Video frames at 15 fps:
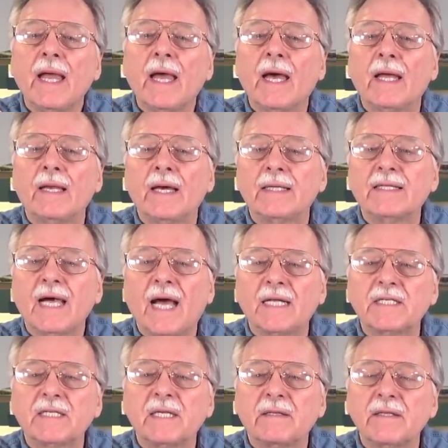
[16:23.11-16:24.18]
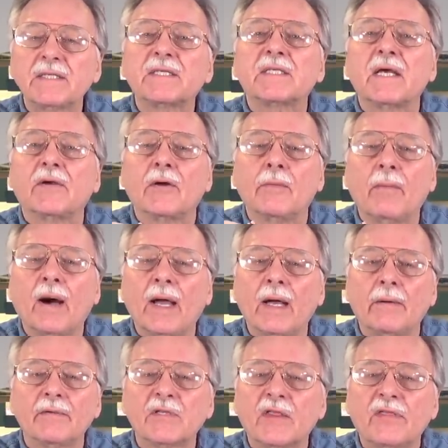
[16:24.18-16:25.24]
and attached in the center by
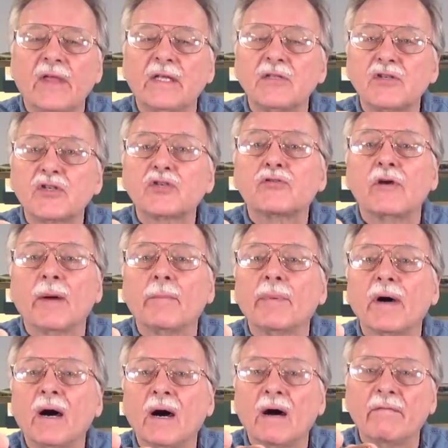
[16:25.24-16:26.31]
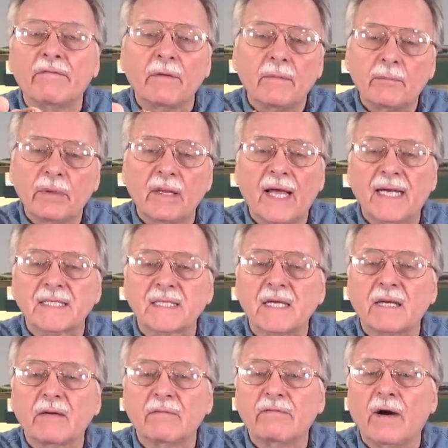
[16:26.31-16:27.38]
a thin strip of
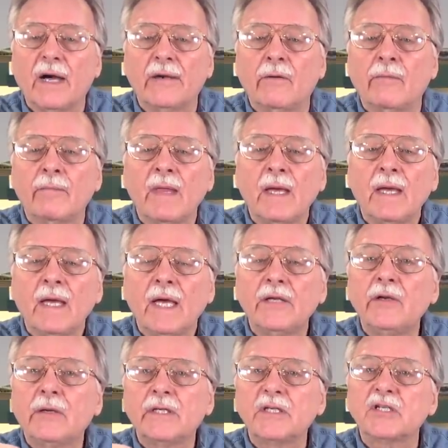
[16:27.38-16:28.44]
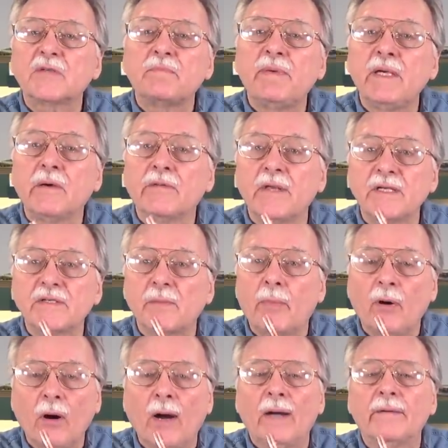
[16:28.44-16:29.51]
plastic or vinyl, and you can just peel these
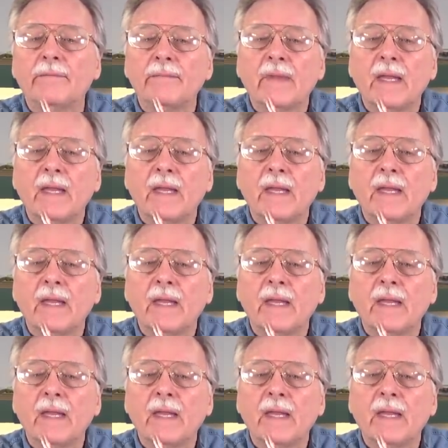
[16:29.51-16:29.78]
apart